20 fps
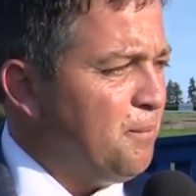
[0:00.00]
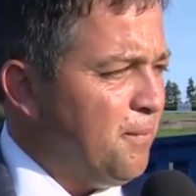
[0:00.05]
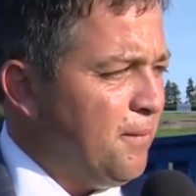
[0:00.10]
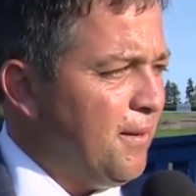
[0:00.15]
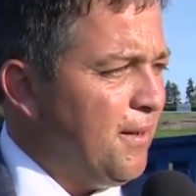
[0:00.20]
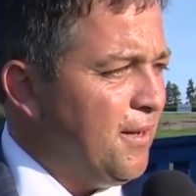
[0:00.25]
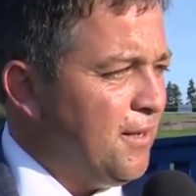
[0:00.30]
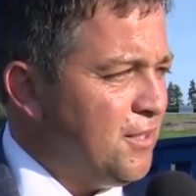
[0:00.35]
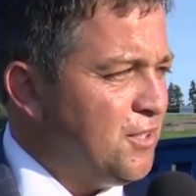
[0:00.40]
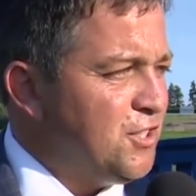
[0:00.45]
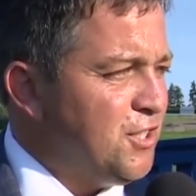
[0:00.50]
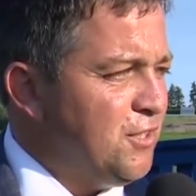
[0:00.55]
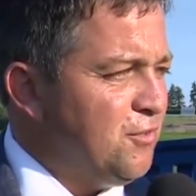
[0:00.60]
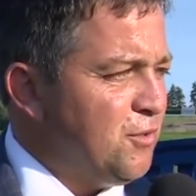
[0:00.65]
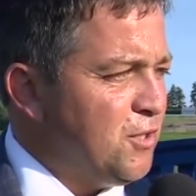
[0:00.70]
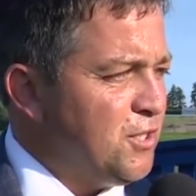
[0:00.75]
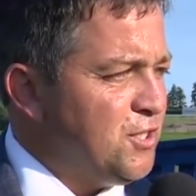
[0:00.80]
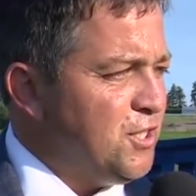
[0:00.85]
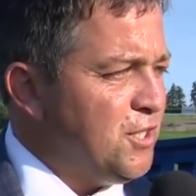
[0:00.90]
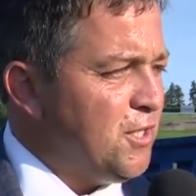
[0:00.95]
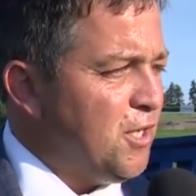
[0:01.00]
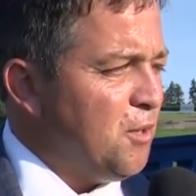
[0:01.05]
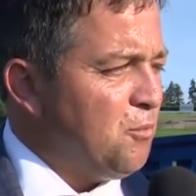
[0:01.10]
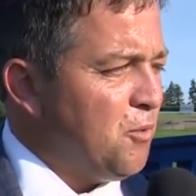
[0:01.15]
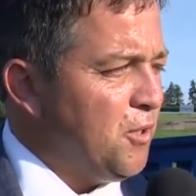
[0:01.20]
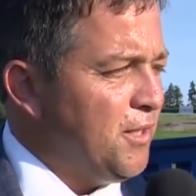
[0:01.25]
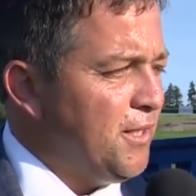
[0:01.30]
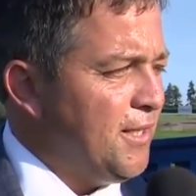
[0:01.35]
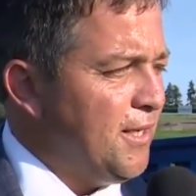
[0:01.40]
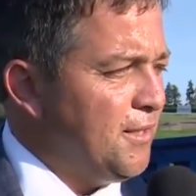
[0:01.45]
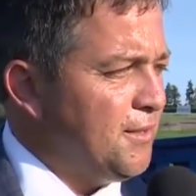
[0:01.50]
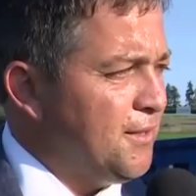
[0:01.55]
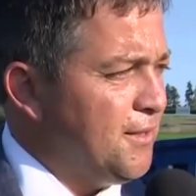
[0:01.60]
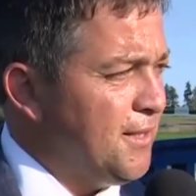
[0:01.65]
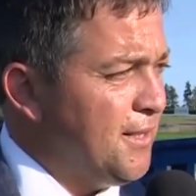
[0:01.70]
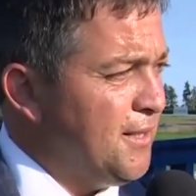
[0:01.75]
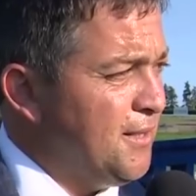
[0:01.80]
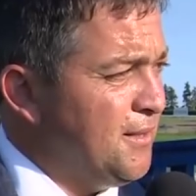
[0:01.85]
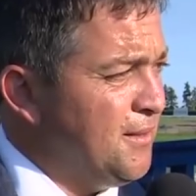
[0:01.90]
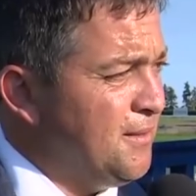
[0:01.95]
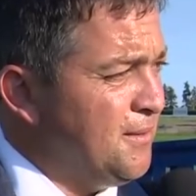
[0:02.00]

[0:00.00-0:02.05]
uh, she'd she'd come running down the lane.